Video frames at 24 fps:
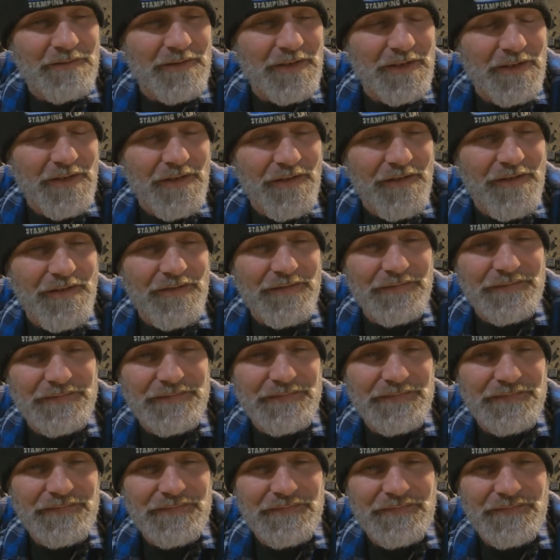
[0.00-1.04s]
was.
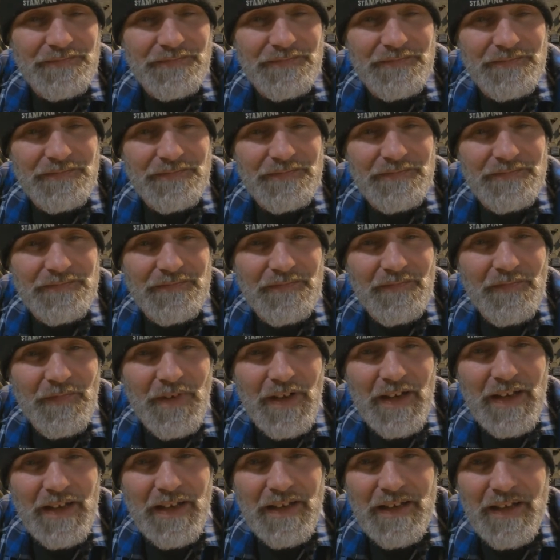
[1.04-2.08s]

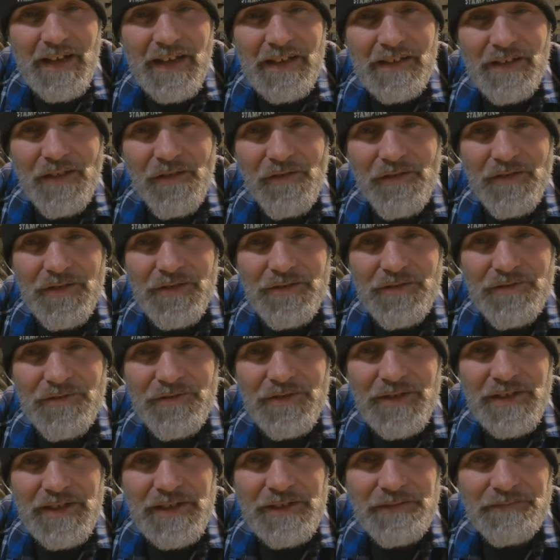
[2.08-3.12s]
Went in, had the
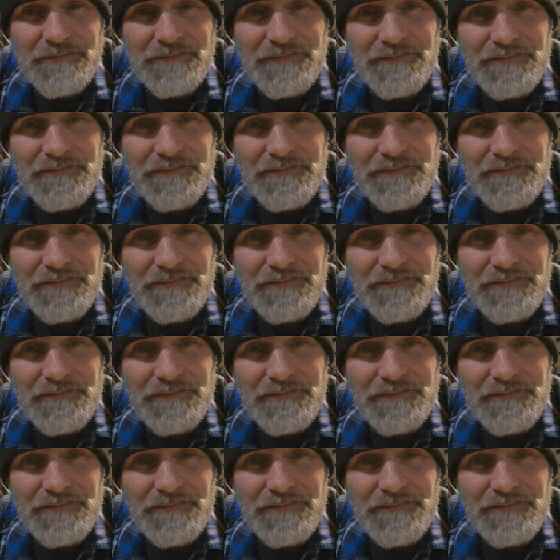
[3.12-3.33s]
surgery.